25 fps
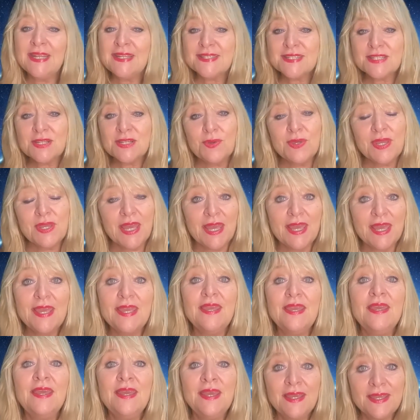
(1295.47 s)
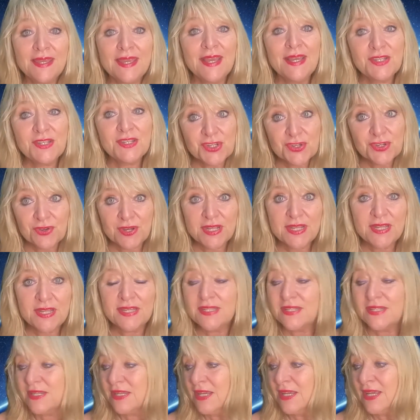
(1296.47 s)
it's okay. Get
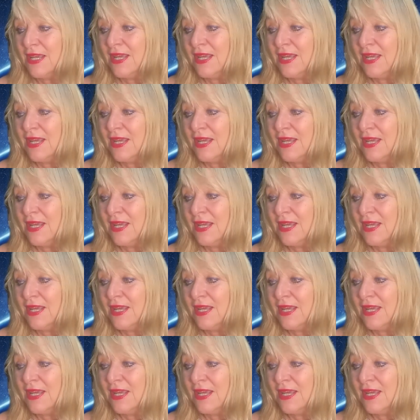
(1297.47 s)
triggered.